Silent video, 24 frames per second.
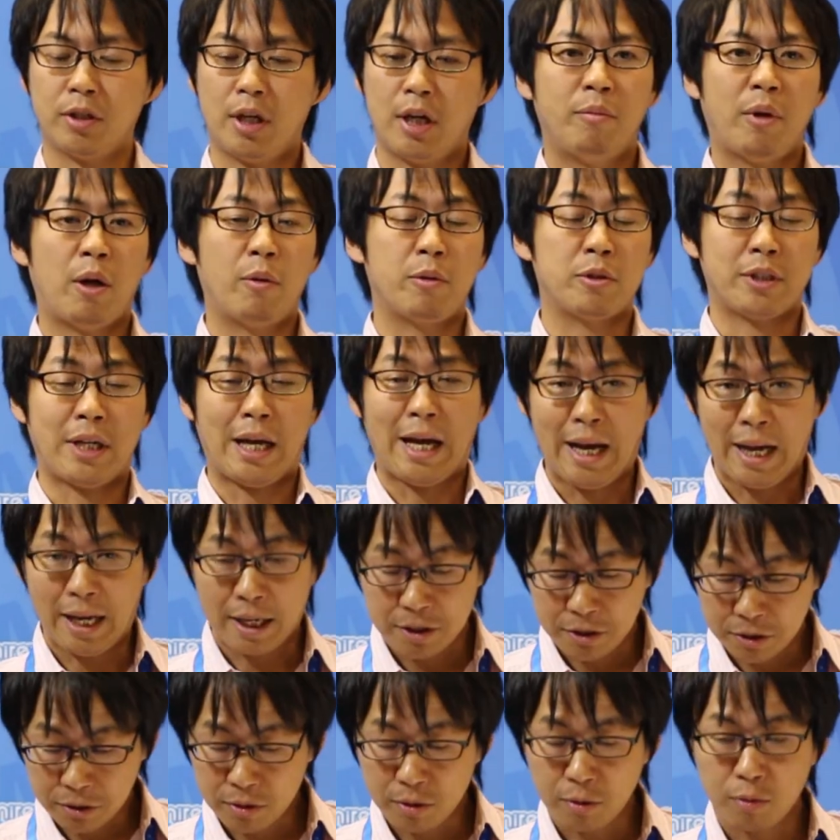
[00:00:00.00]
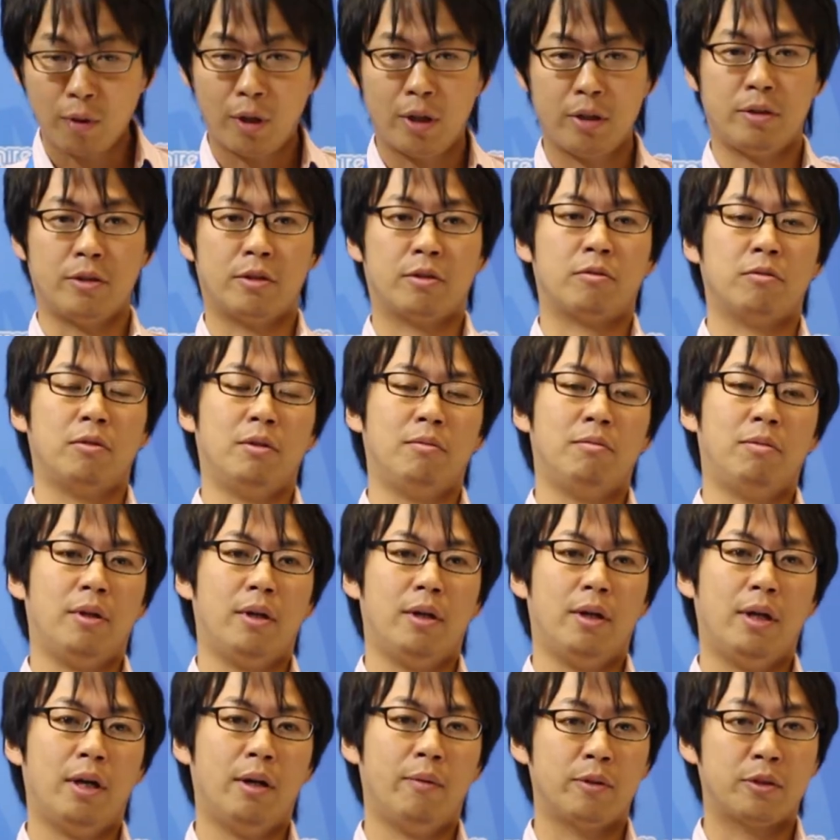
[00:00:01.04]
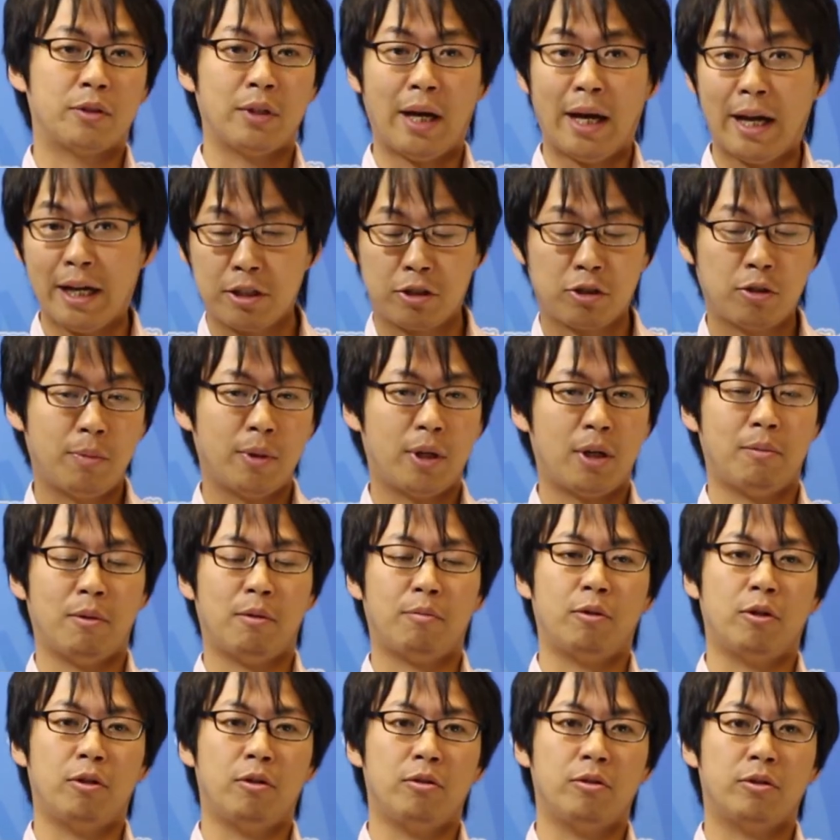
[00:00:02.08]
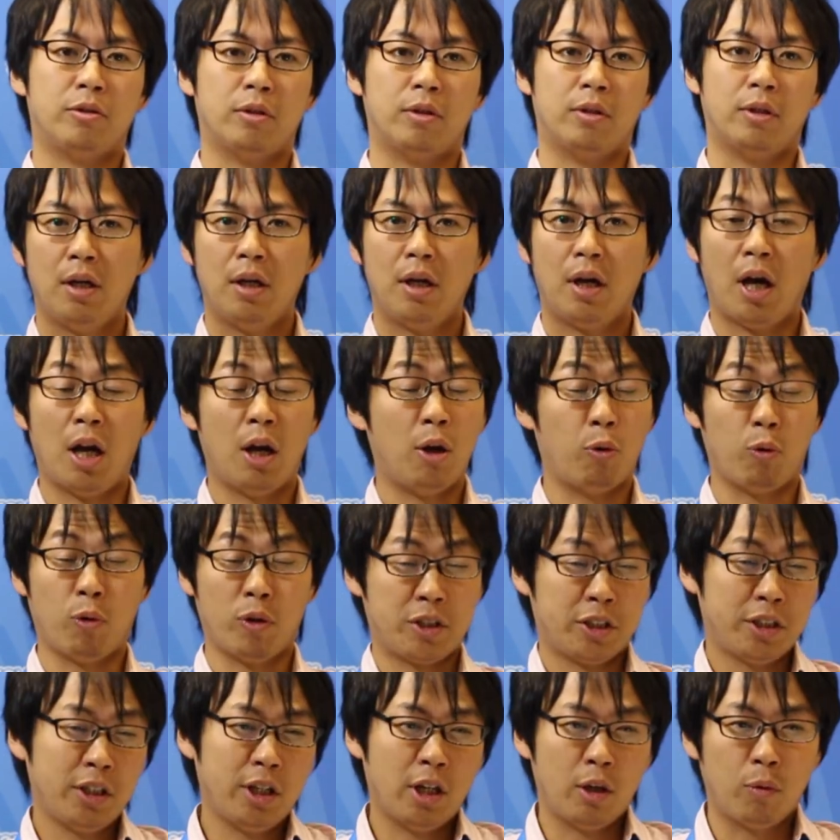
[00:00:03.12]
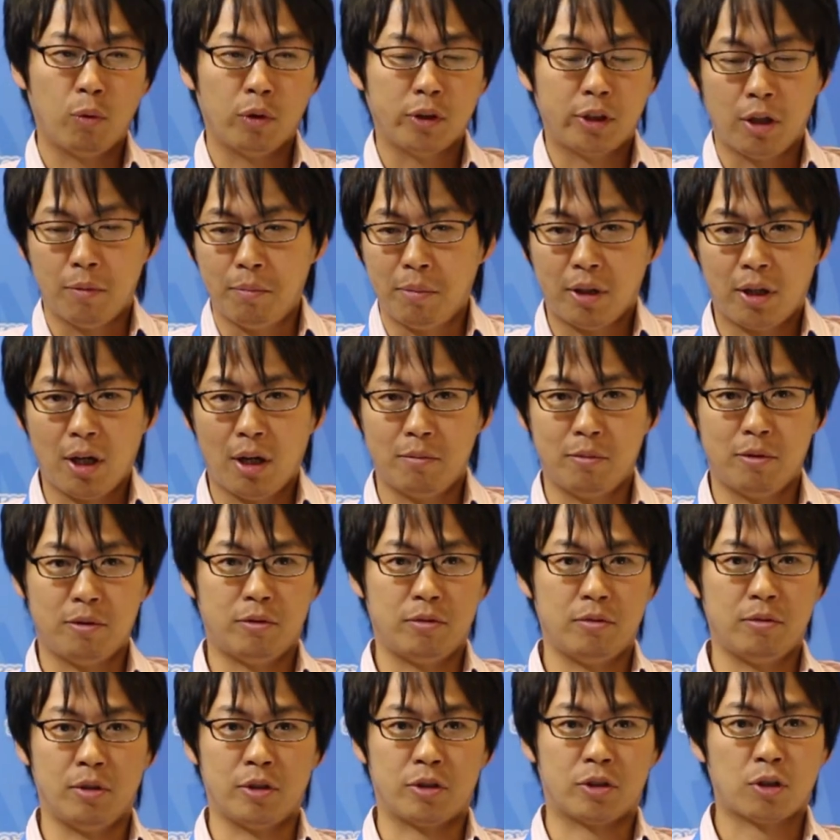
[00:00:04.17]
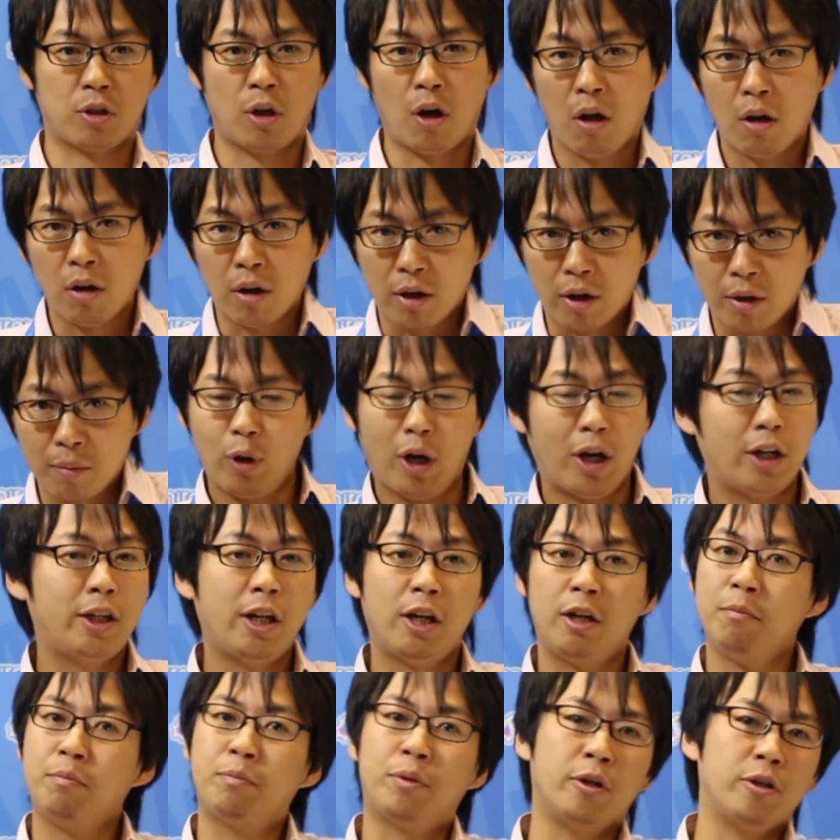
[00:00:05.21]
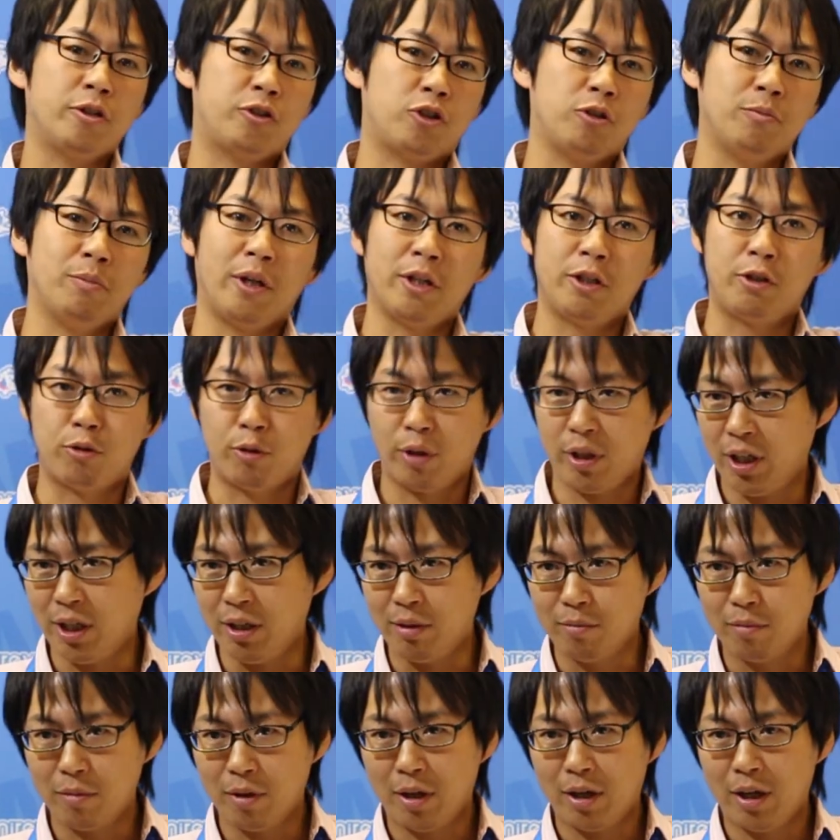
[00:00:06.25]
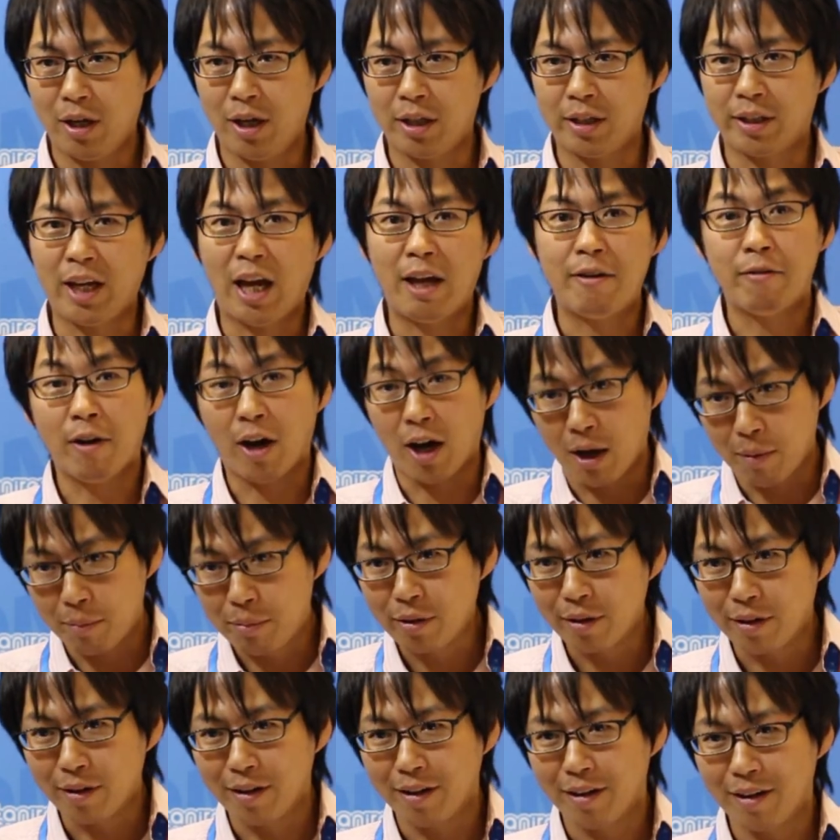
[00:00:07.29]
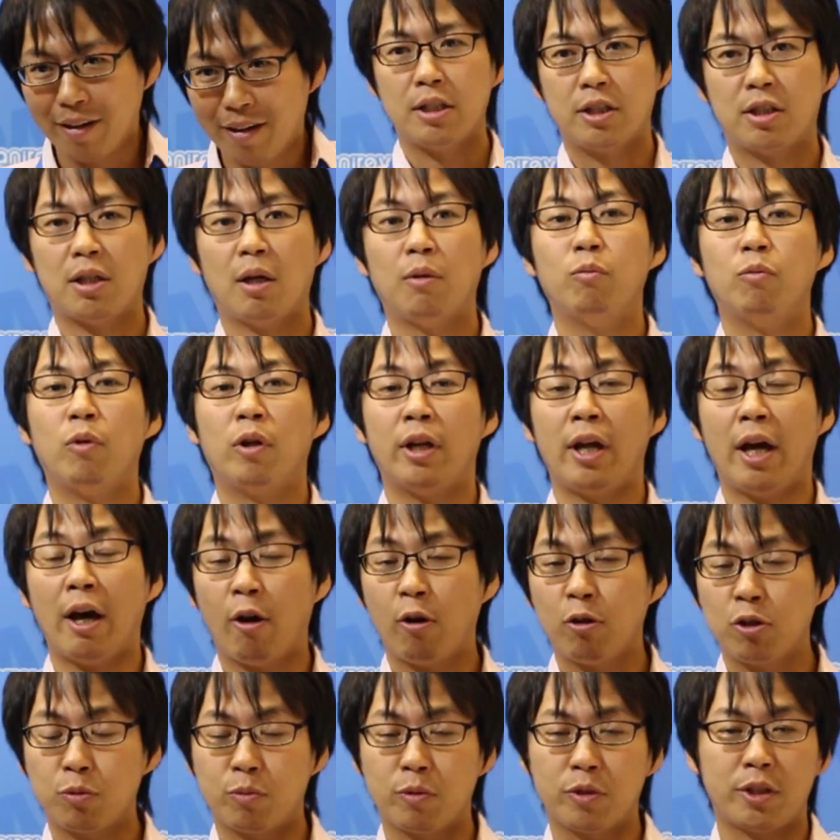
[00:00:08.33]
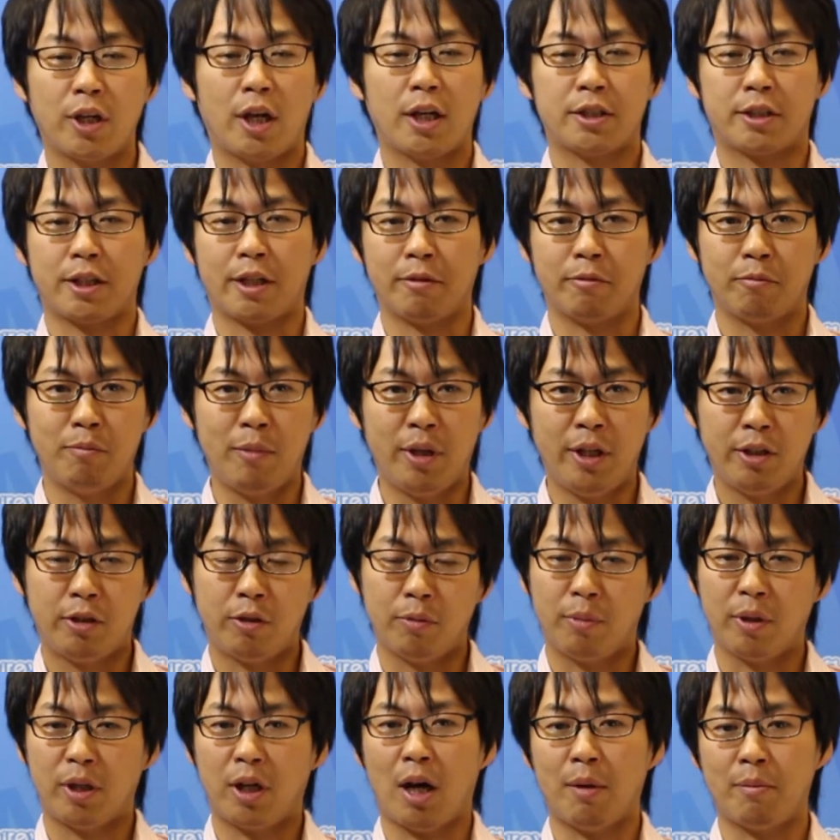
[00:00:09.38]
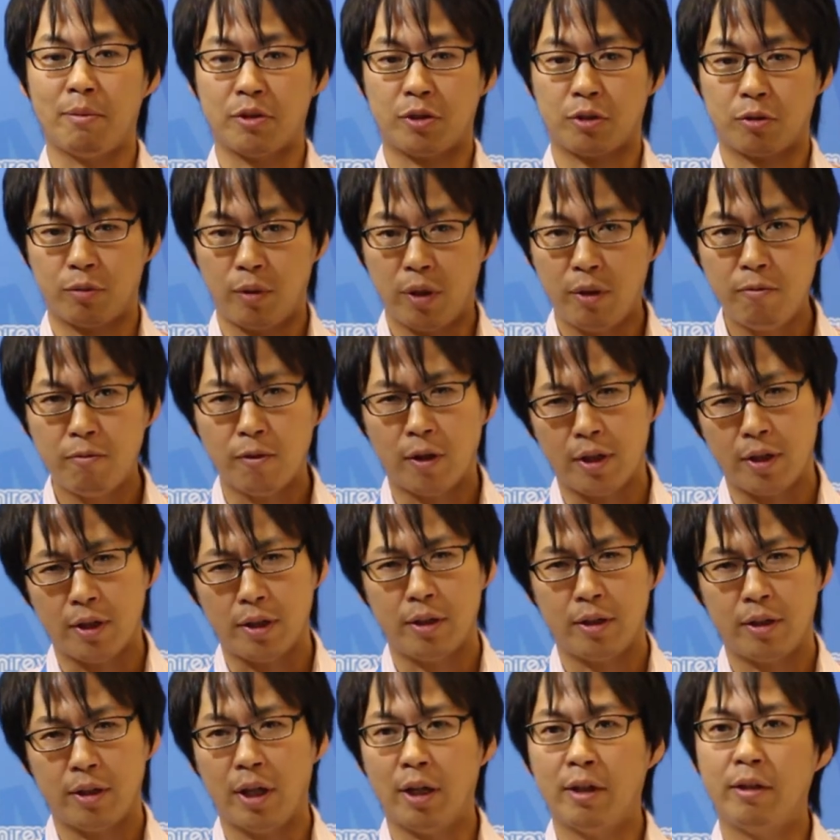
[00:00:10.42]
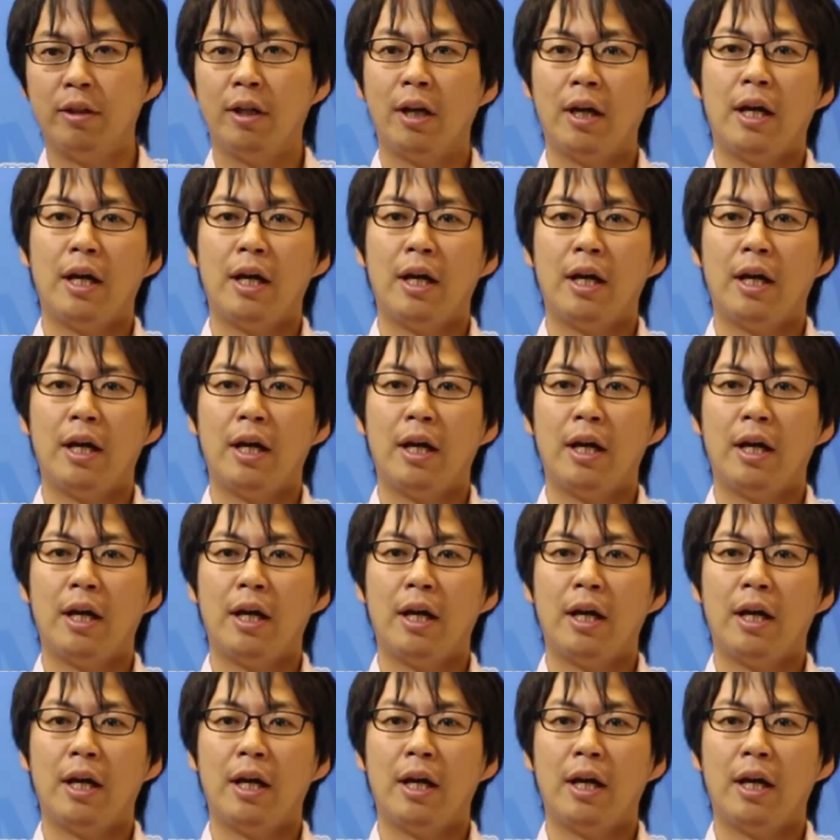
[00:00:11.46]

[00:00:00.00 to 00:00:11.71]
I was asked to write a screenplay. I was asked to become a producer. I originally wanted to become a scholar. I didn't pursue my dream. I gave up. Someone else was asking me to become a screenwriter. And